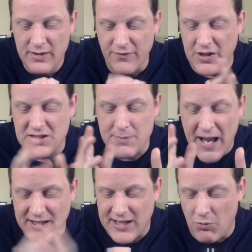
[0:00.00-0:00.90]
the fucking
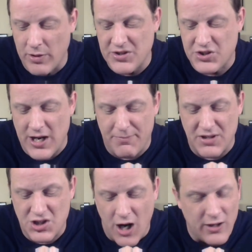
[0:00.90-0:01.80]
SmackDown Women's
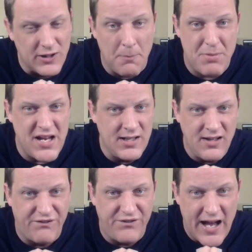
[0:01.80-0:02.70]
Champion Charlotte be
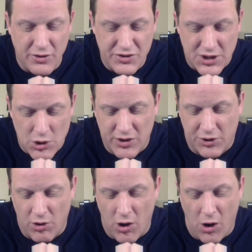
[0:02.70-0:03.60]
in the final two
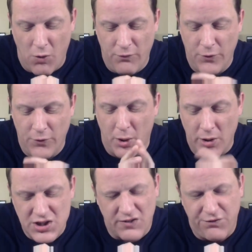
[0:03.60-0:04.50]
with her
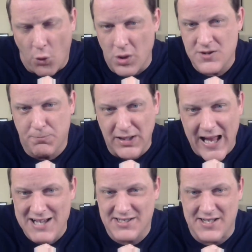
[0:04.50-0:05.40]
overpushed, forced,
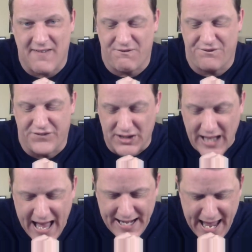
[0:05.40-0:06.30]
plastic,
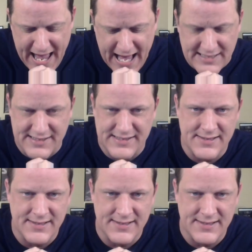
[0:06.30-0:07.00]
flat ass.